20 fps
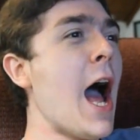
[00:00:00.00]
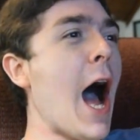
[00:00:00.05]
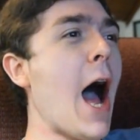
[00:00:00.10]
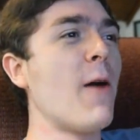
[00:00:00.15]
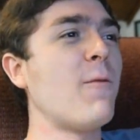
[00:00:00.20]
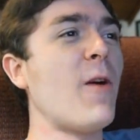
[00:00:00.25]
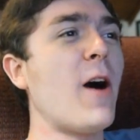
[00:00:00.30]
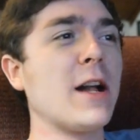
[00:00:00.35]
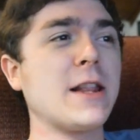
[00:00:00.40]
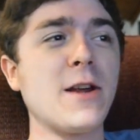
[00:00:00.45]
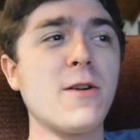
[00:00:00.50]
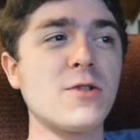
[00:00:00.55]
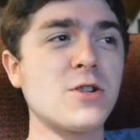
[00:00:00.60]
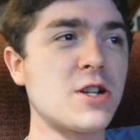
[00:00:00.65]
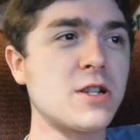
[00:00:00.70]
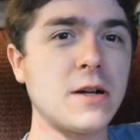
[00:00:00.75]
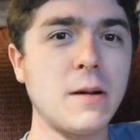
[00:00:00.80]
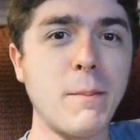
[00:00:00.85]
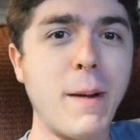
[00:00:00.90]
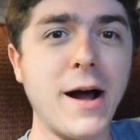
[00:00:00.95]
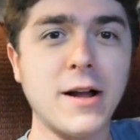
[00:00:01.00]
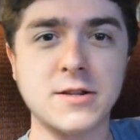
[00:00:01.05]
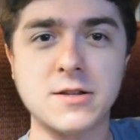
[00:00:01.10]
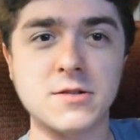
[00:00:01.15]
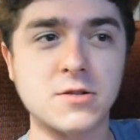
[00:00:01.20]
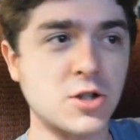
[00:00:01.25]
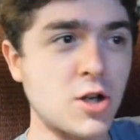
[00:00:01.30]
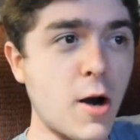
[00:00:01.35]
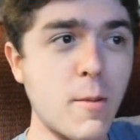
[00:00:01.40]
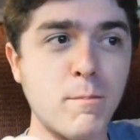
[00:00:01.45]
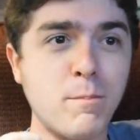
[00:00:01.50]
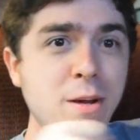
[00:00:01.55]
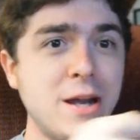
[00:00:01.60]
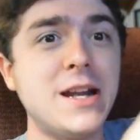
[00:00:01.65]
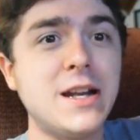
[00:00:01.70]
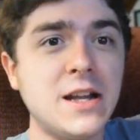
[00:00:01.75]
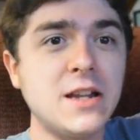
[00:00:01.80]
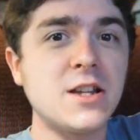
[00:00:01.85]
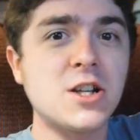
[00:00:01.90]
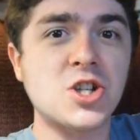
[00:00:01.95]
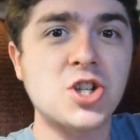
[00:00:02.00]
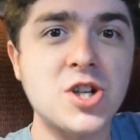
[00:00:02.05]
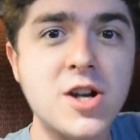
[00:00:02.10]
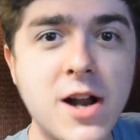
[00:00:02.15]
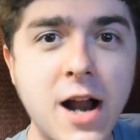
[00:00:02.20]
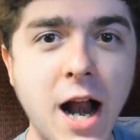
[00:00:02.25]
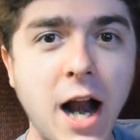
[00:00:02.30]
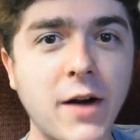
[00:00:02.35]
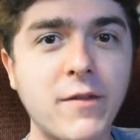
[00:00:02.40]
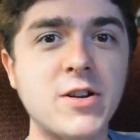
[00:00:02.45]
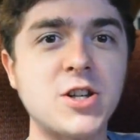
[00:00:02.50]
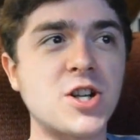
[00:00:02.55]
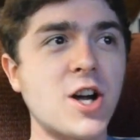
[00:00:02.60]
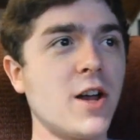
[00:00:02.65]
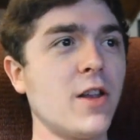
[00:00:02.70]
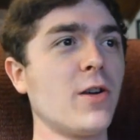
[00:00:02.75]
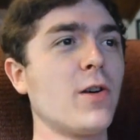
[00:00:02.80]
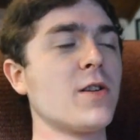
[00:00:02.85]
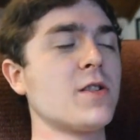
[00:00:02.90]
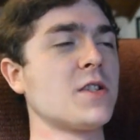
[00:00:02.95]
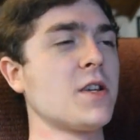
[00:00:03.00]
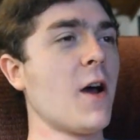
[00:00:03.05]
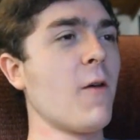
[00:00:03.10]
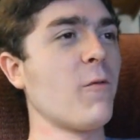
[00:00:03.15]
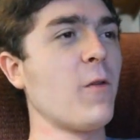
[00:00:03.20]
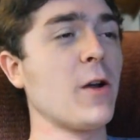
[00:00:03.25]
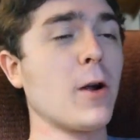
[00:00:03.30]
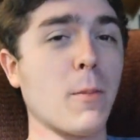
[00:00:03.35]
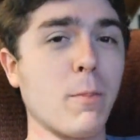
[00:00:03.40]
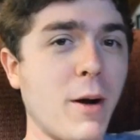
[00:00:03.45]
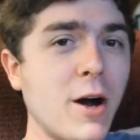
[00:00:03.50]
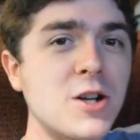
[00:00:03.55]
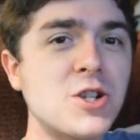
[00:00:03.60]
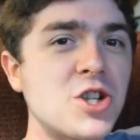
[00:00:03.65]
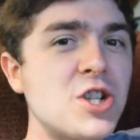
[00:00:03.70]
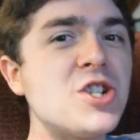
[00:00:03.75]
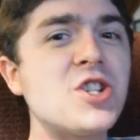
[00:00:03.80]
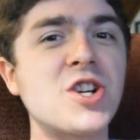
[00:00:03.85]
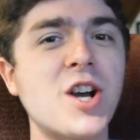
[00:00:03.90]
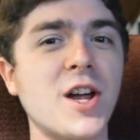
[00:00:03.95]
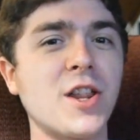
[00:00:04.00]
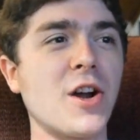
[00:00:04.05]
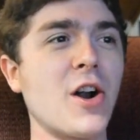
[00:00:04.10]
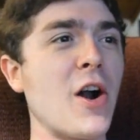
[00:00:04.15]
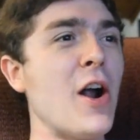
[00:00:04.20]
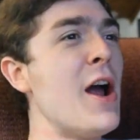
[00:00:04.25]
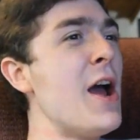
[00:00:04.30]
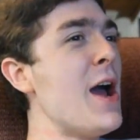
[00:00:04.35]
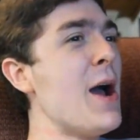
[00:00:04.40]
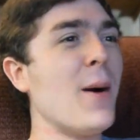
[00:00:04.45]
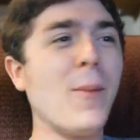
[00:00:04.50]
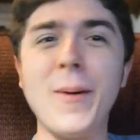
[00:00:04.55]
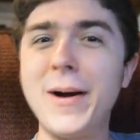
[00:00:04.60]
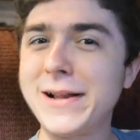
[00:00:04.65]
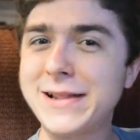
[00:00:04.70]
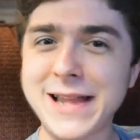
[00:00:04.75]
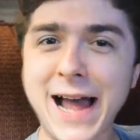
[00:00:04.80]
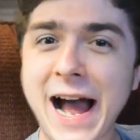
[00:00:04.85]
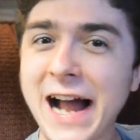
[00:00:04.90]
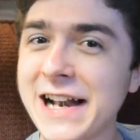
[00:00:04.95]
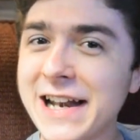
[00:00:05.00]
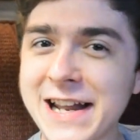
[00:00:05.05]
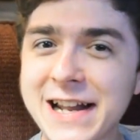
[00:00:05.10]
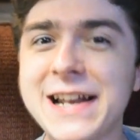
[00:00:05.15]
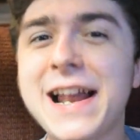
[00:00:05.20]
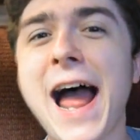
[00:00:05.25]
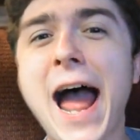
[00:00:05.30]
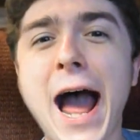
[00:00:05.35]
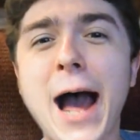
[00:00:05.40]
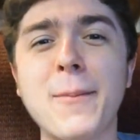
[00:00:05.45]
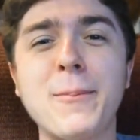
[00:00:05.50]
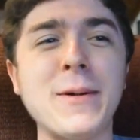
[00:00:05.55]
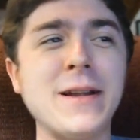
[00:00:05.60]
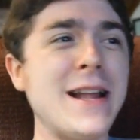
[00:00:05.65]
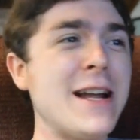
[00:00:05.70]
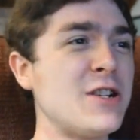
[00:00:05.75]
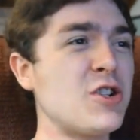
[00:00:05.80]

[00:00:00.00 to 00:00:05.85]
I thought they were just about to start beating the shit out of each other or something, or punch each other, but that didn't happen happen.